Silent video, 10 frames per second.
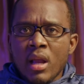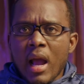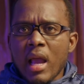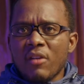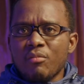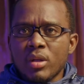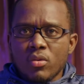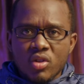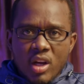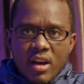I have been
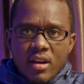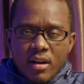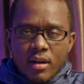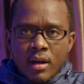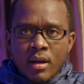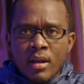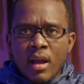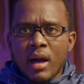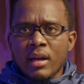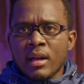to China
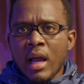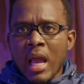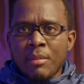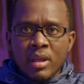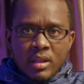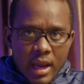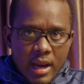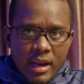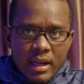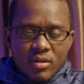and I am in
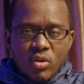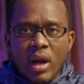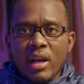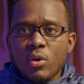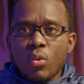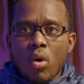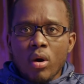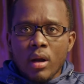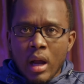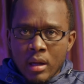Thailand, so I do work
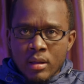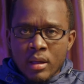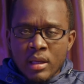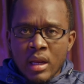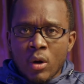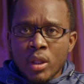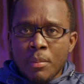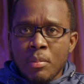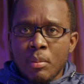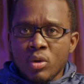in other
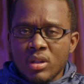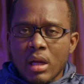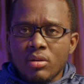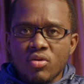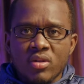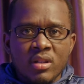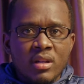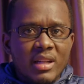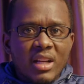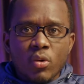people's country.
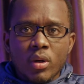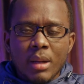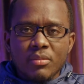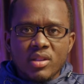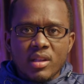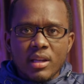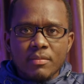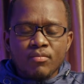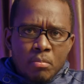That's not what I'm saying.